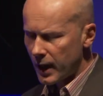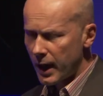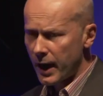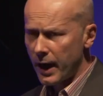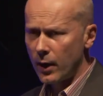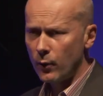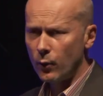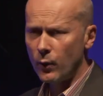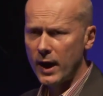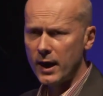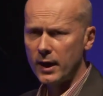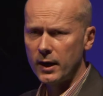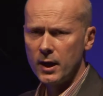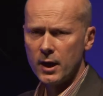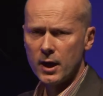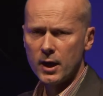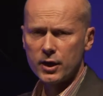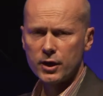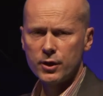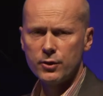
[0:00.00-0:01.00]
uh, where
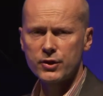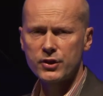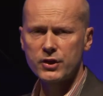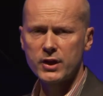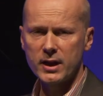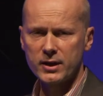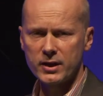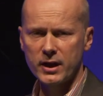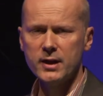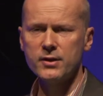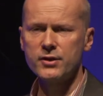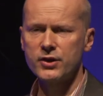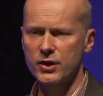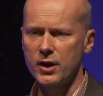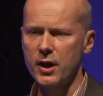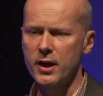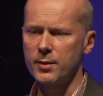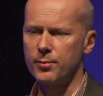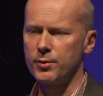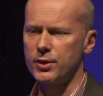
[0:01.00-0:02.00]
you sit
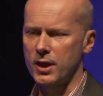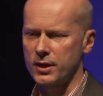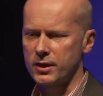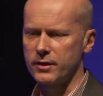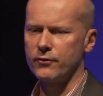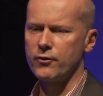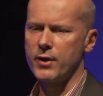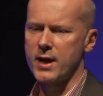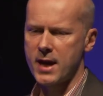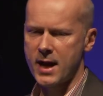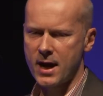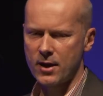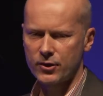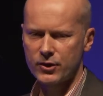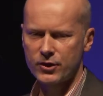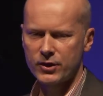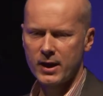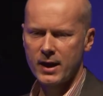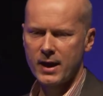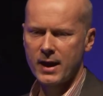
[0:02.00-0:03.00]
inside a productive
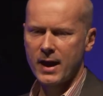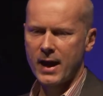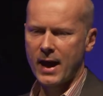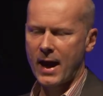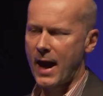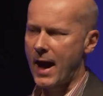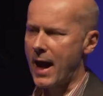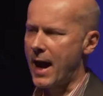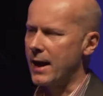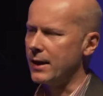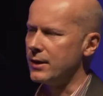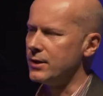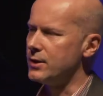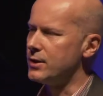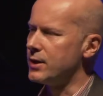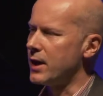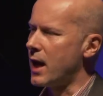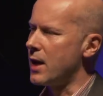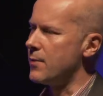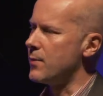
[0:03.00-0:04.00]
greenhouse
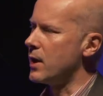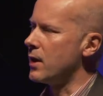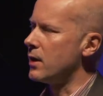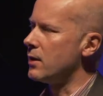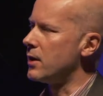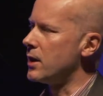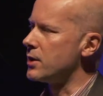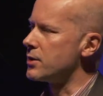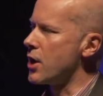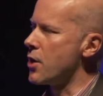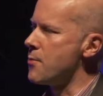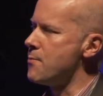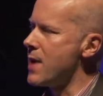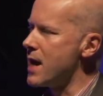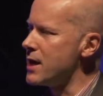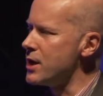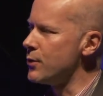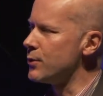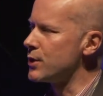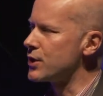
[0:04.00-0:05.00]
and um, there's no
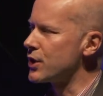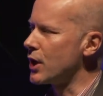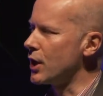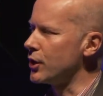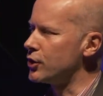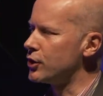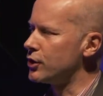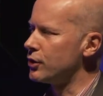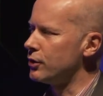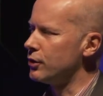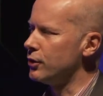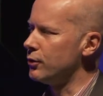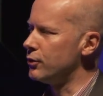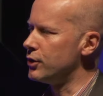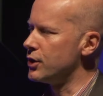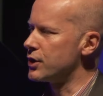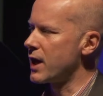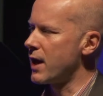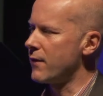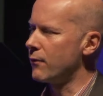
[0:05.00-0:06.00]
menu as such. You
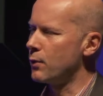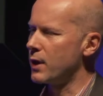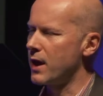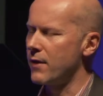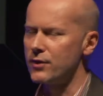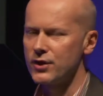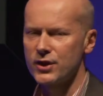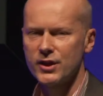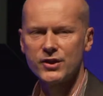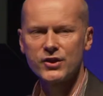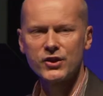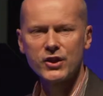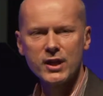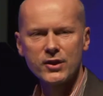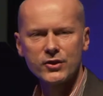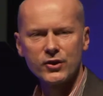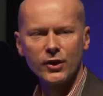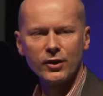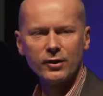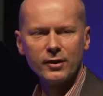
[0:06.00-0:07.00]
just have whatever's in
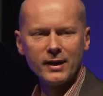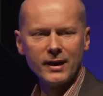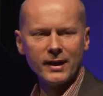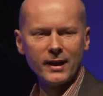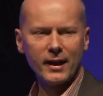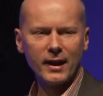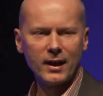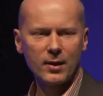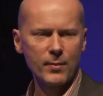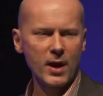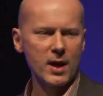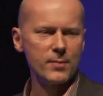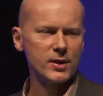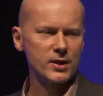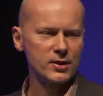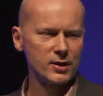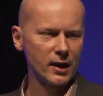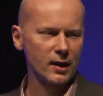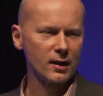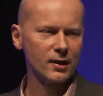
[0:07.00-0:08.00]
season, and it may be
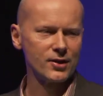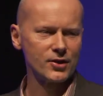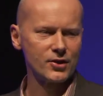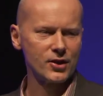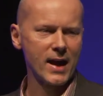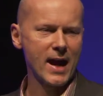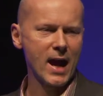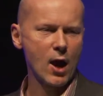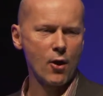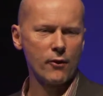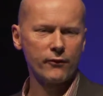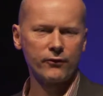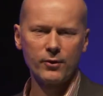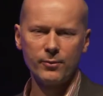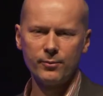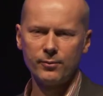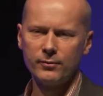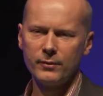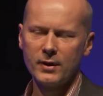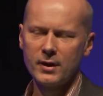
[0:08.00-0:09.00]
as little as an hour
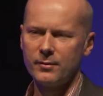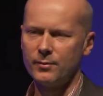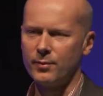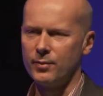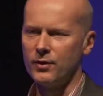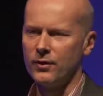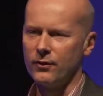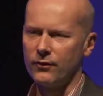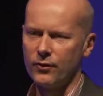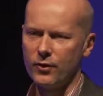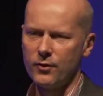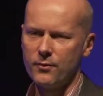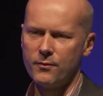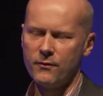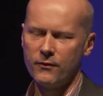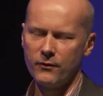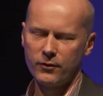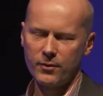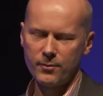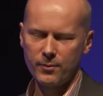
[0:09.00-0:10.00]
from the food
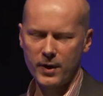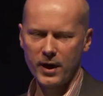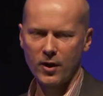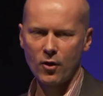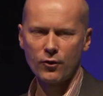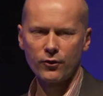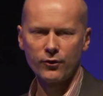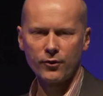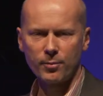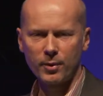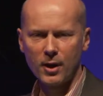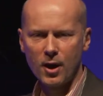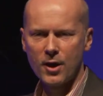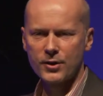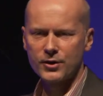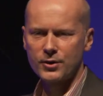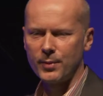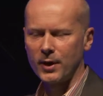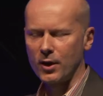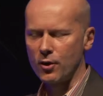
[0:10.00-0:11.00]
from being on the
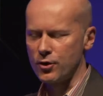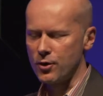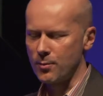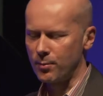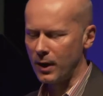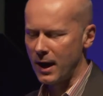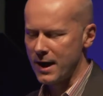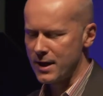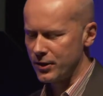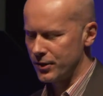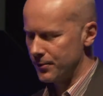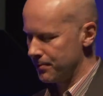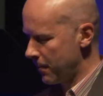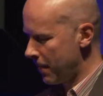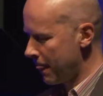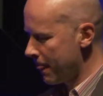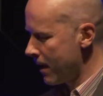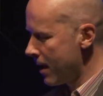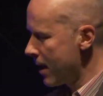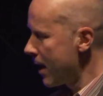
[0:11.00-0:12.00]
plant to being on your plate.
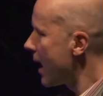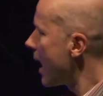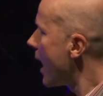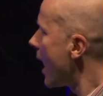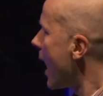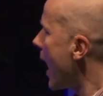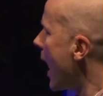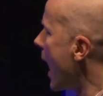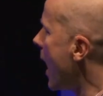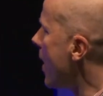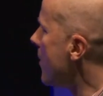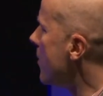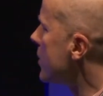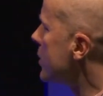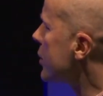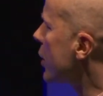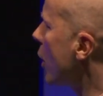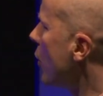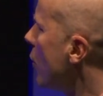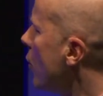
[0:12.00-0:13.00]
Um,
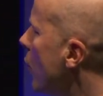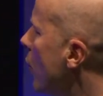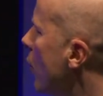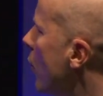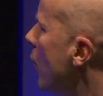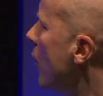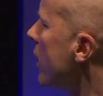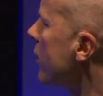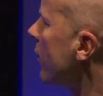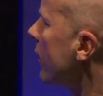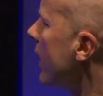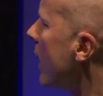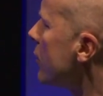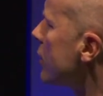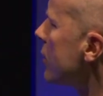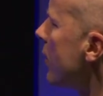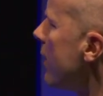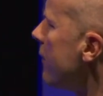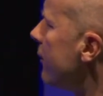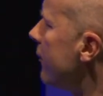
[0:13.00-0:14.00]
so we thought that
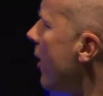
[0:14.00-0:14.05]
was quite